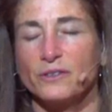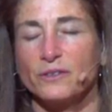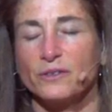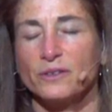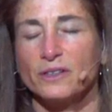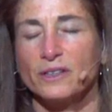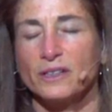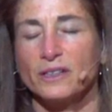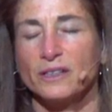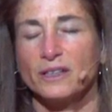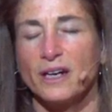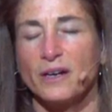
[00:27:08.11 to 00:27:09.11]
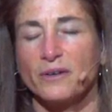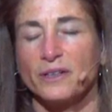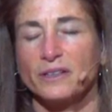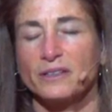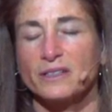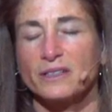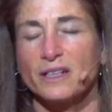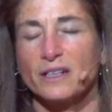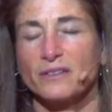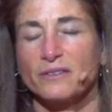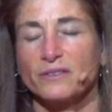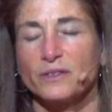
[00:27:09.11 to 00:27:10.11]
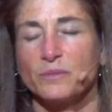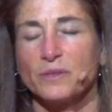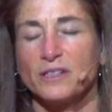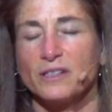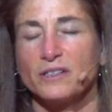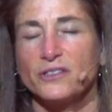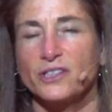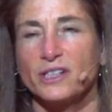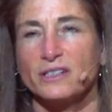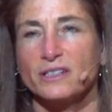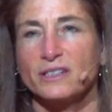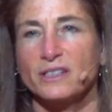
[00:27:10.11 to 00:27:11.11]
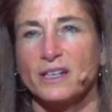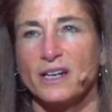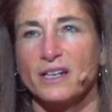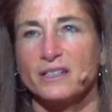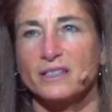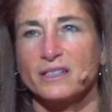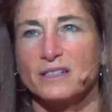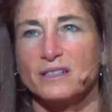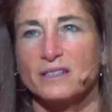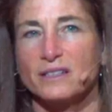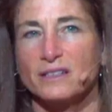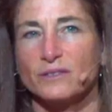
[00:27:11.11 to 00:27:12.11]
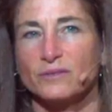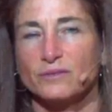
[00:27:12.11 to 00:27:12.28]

truly allowing this life to be just as it is?